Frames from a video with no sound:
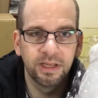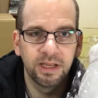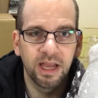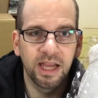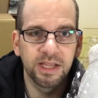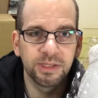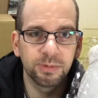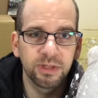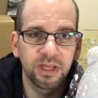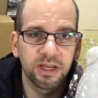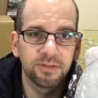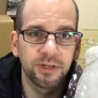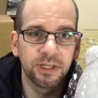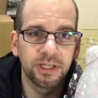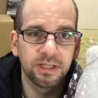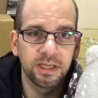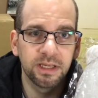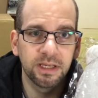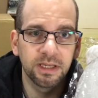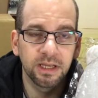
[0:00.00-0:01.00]
As with
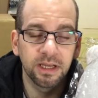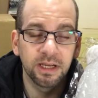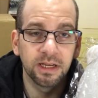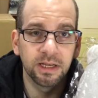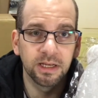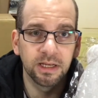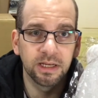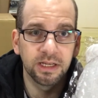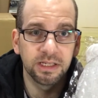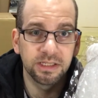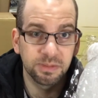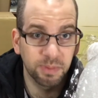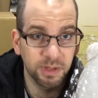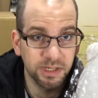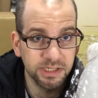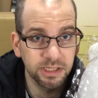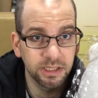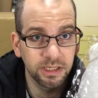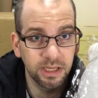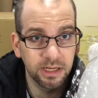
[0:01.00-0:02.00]
everything,
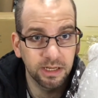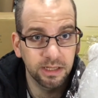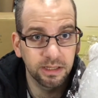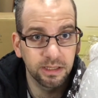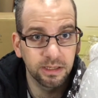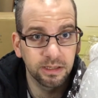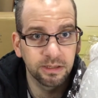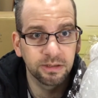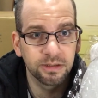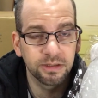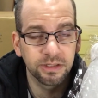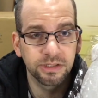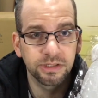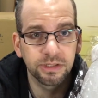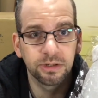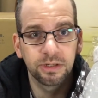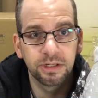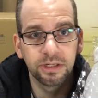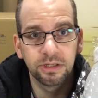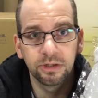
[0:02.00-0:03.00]
especially anything
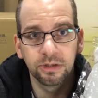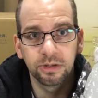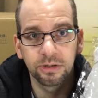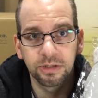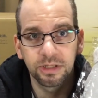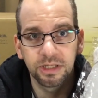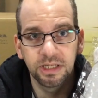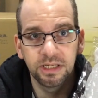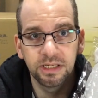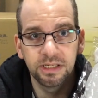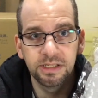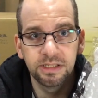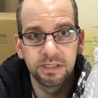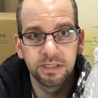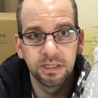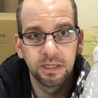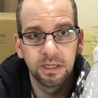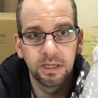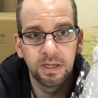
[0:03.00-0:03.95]
concerning your kids,